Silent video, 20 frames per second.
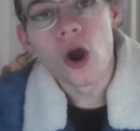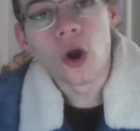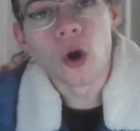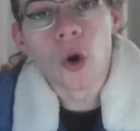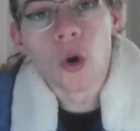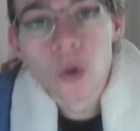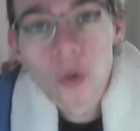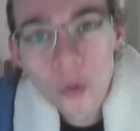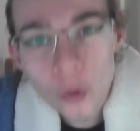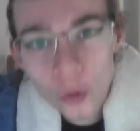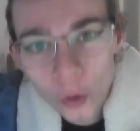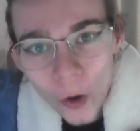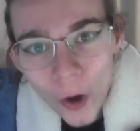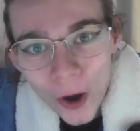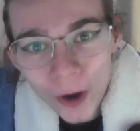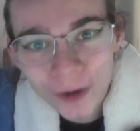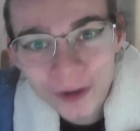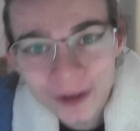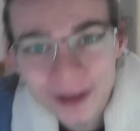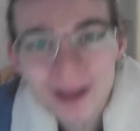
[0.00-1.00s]

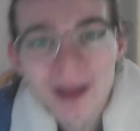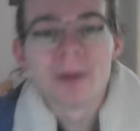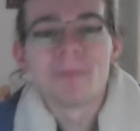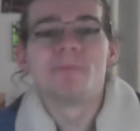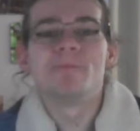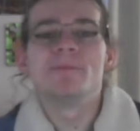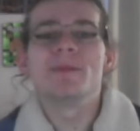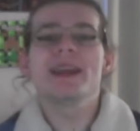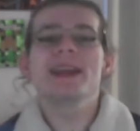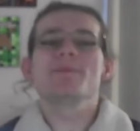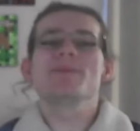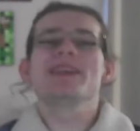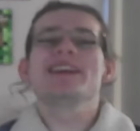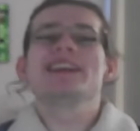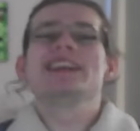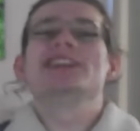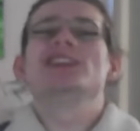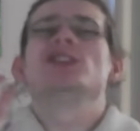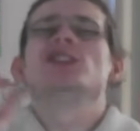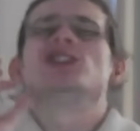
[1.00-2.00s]
Wrong! Me
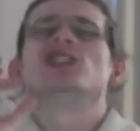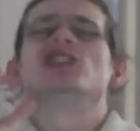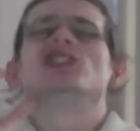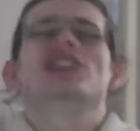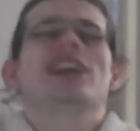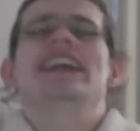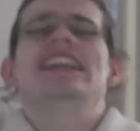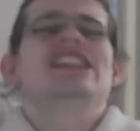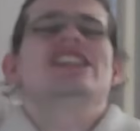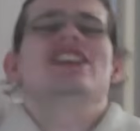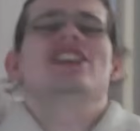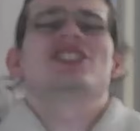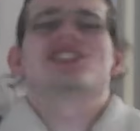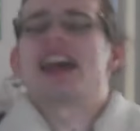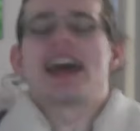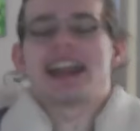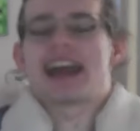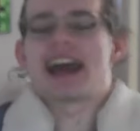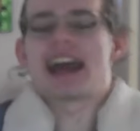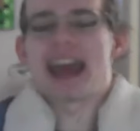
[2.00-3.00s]
being the genius
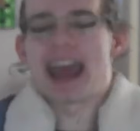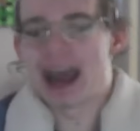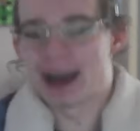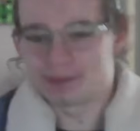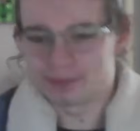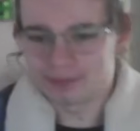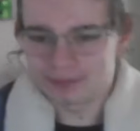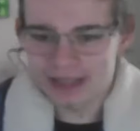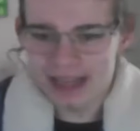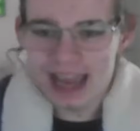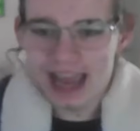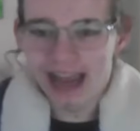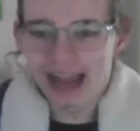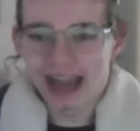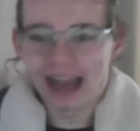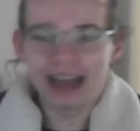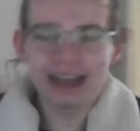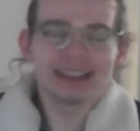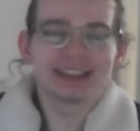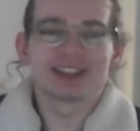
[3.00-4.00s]
that I am,
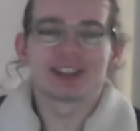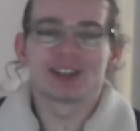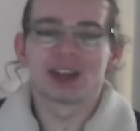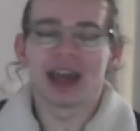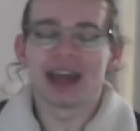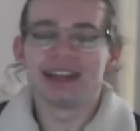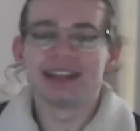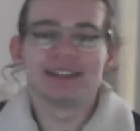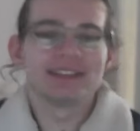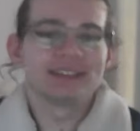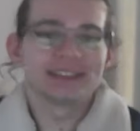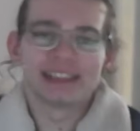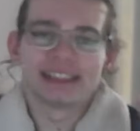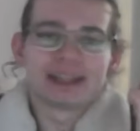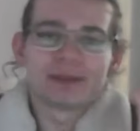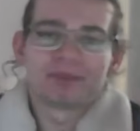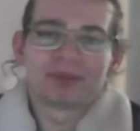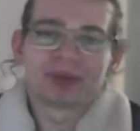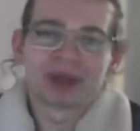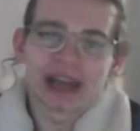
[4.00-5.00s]
I decided
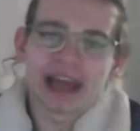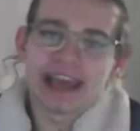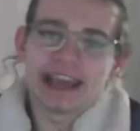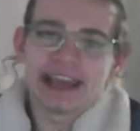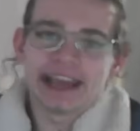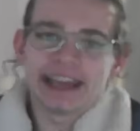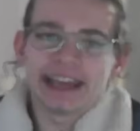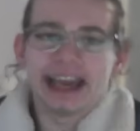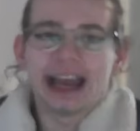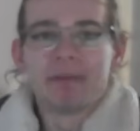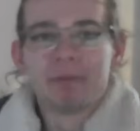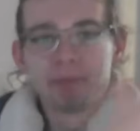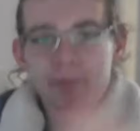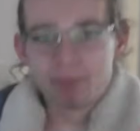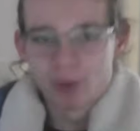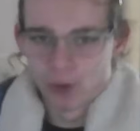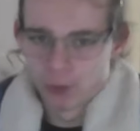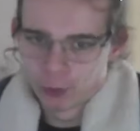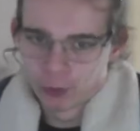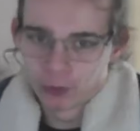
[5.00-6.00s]
to play and
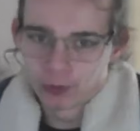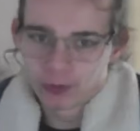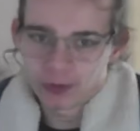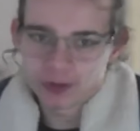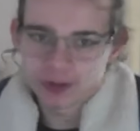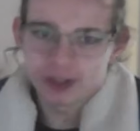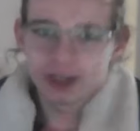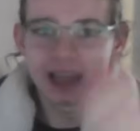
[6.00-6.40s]
pause